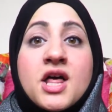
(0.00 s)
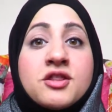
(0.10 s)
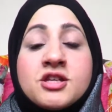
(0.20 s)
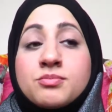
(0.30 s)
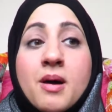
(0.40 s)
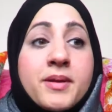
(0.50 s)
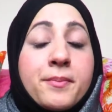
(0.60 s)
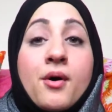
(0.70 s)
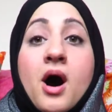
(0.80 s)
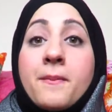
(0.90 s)
This might be
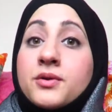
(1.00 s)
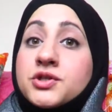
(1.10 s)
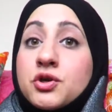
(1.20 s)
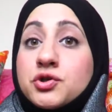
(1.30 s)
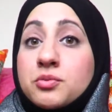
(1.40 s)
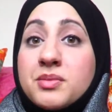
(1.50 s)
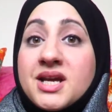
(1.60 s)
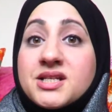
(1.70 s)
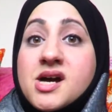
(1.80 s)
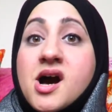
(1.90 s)
put up on social
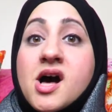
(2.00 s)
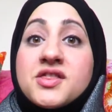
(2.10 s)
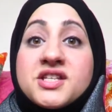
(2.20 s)
media,